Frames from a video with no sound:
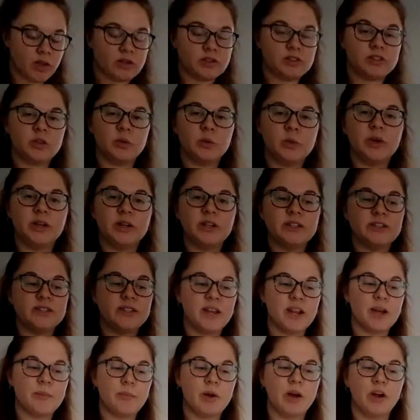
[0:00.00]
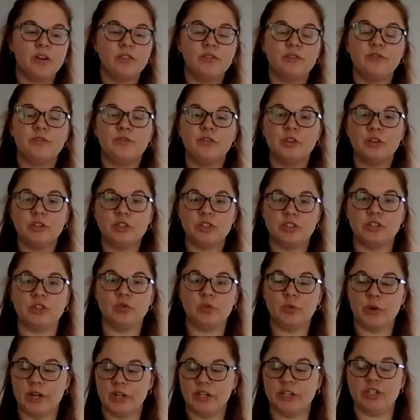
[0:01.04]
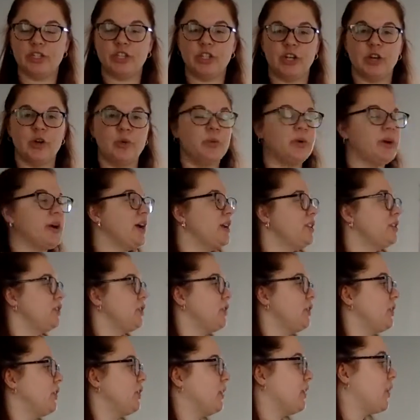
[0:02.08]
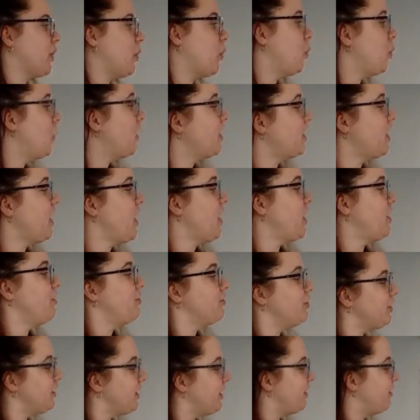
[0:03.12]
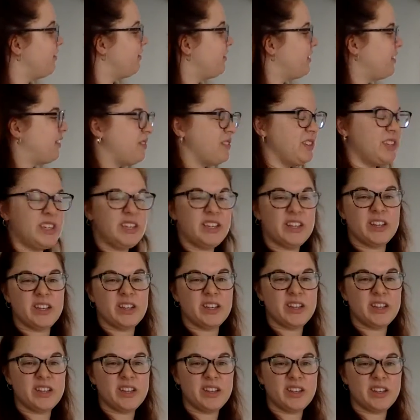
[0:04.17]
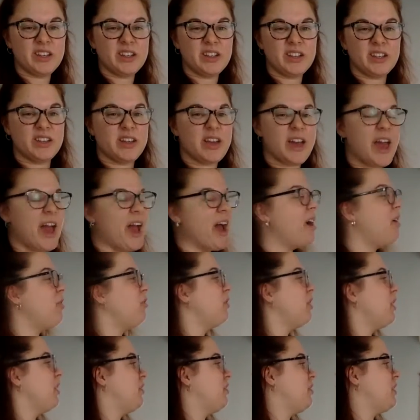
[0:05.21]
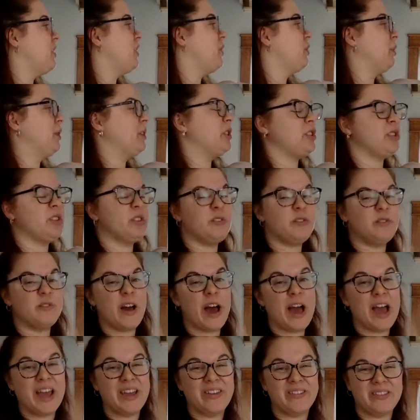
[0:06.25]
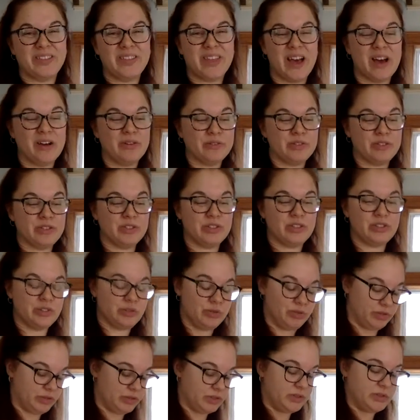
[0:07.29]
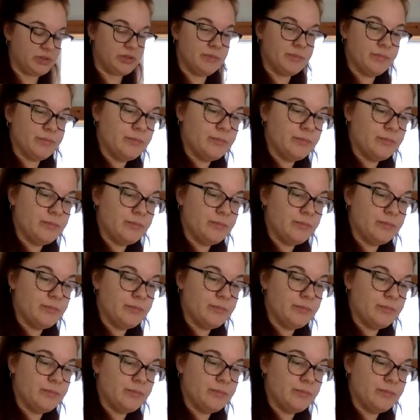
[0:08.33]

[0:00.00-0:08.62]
So we're going to set up our first ratio where I took 150 out of the original 5,000 students.